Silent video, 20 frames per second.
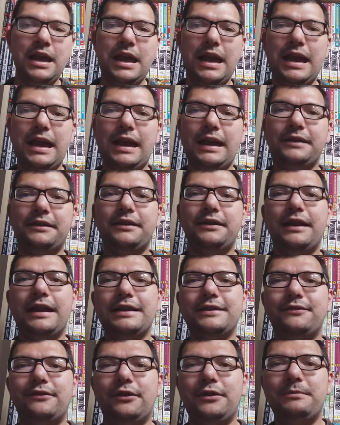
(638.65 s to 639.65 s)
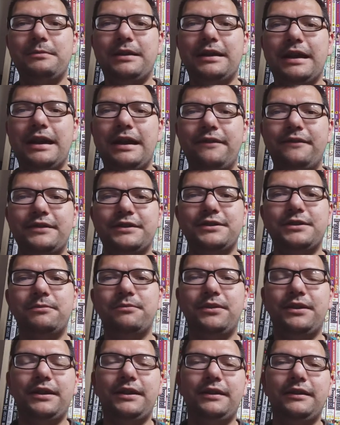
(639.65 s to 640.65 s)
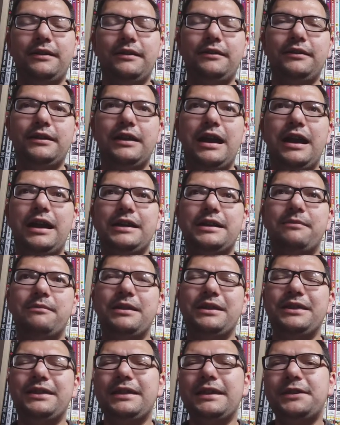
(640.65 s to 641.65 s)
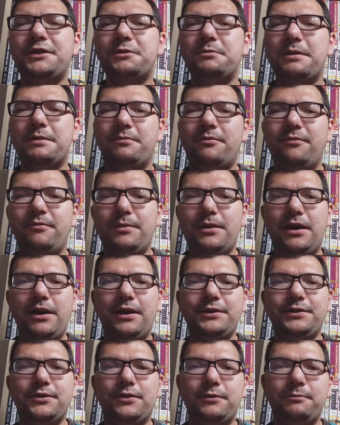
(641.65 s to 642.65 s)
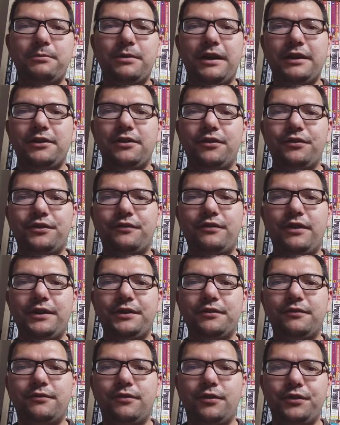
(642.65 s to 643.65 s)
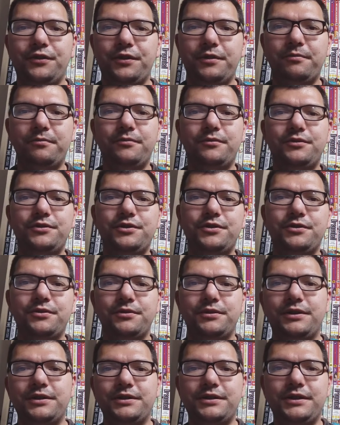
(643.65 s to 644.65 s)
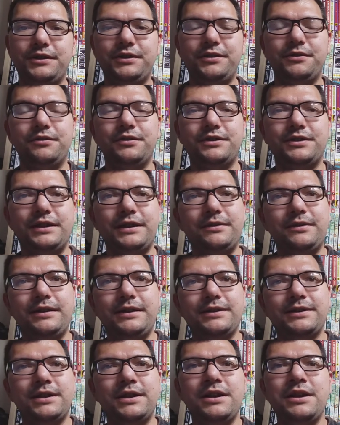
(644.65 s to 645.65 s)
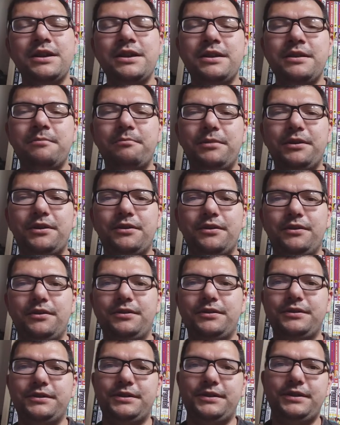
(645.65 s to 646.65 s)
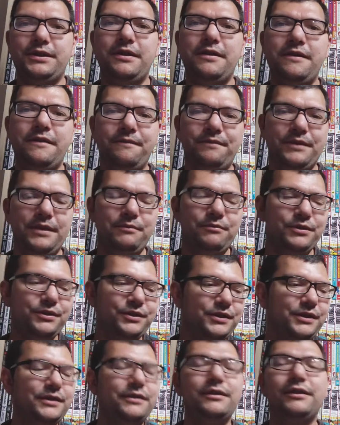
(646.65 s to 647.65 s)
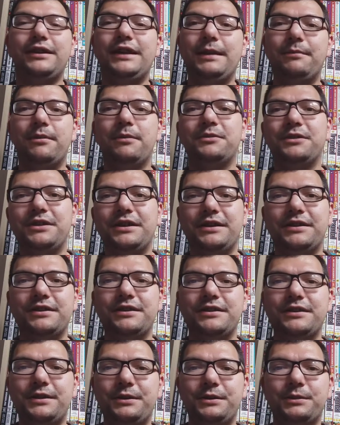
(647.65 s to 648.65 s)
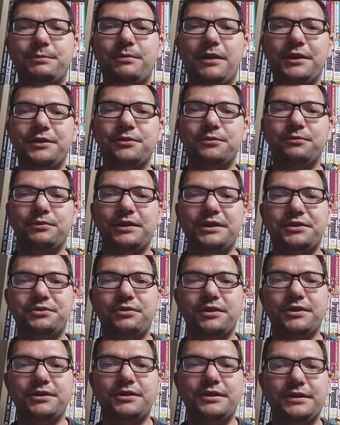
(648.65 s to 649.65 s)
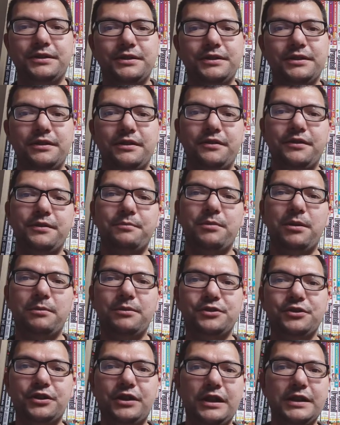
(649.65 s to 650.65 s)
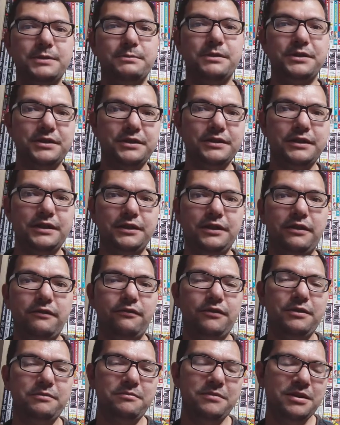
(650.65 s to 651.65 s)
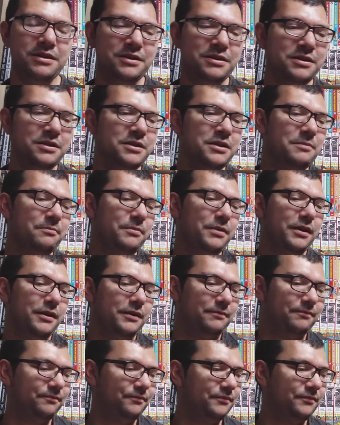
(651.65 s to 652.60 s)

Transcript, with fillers: And the last volume I have is something I am a little bit behind on, but I got the final volume to continue the series because I want to keep up to date with the series, but I don't really trust this the publisher as much as I love them. But